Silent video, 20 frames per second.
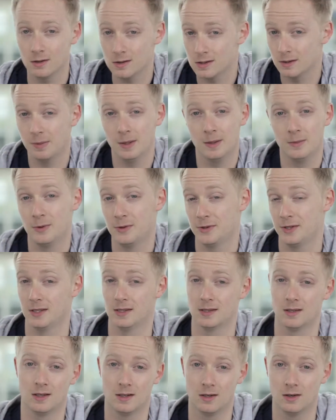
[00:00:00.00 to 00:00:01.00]
You know, lots of people
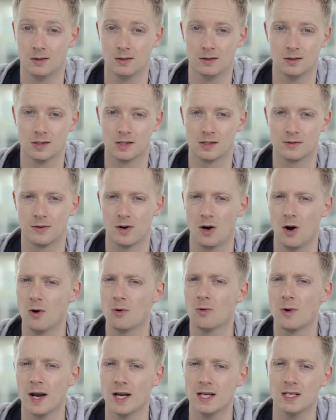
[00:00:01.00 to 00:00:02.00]
see psychologists for a
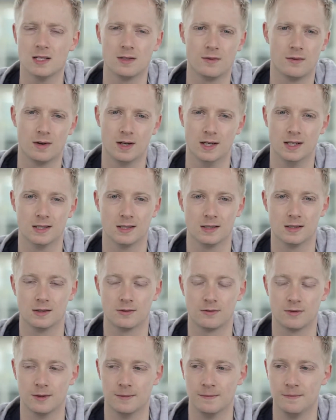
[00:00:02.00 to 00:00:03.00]
whole range of
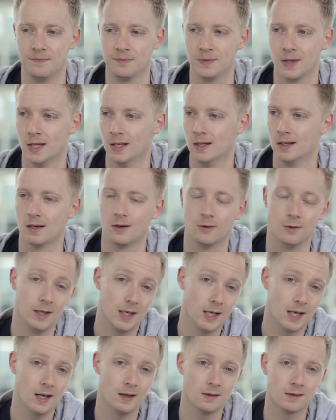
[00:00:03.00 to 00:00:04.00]
reasons, from
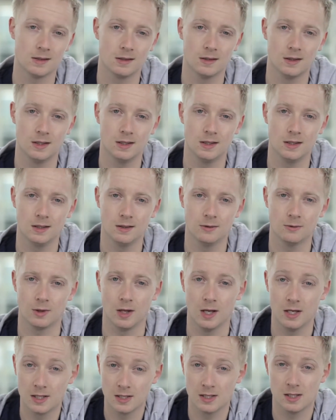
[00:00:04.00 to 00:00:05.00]
career counselling,
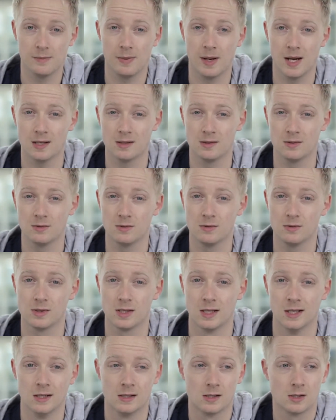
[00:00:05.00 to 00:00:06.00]
relationship
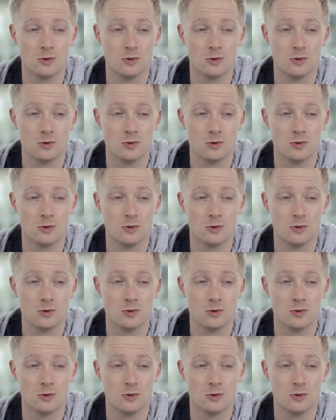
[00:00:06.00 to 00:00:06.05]
hassles,